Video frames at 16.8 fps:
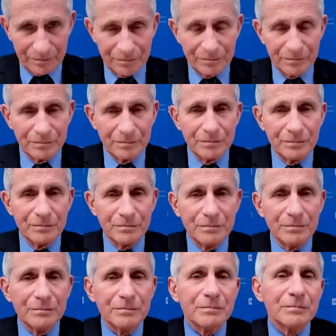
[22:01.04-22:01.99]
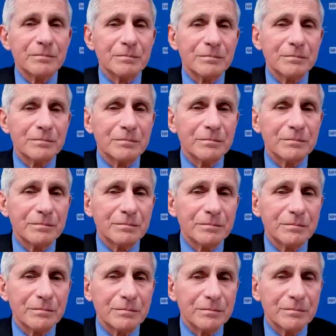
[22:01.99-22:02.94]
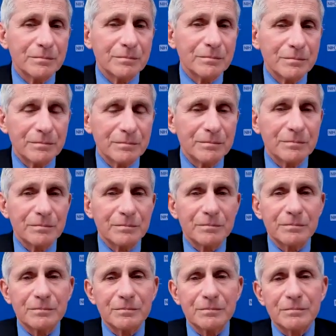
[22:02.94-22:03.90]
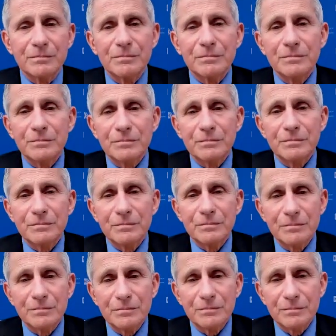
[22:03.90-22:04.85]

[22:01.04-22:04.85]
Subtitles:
(not speaking)